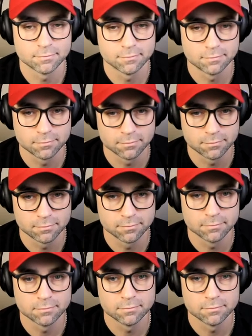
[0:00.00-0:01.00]

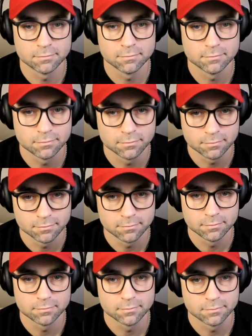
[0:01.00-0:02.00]

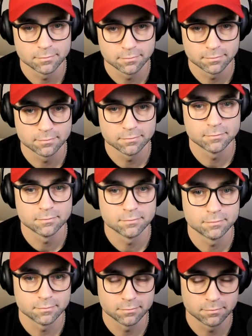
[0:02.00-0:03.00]

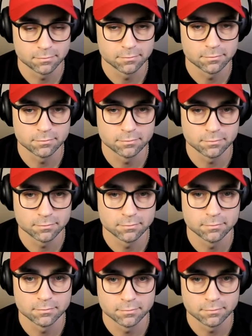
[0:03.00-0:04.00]

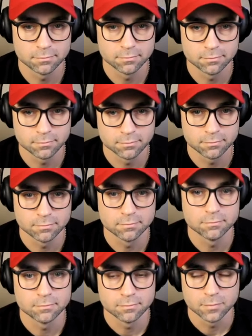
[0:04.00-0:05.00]
(not speaking)